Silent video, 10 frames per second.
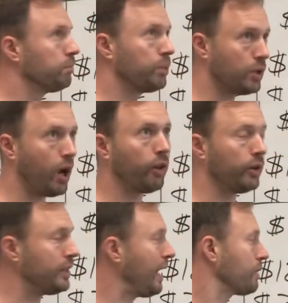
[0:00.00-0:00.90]
dollar in
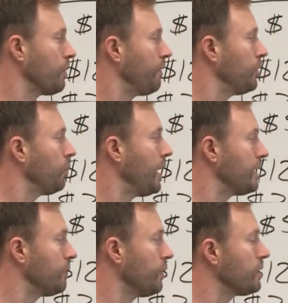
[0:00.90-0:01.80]
tax revenue raised
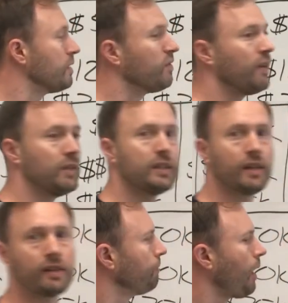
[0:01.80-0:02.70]
versus 50
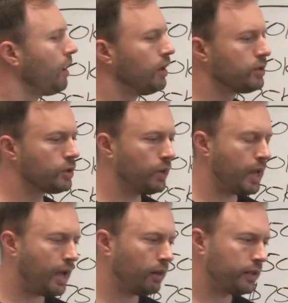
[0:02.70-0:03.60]
cents. So
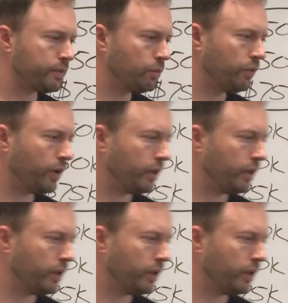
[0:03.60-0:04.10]
now let's move on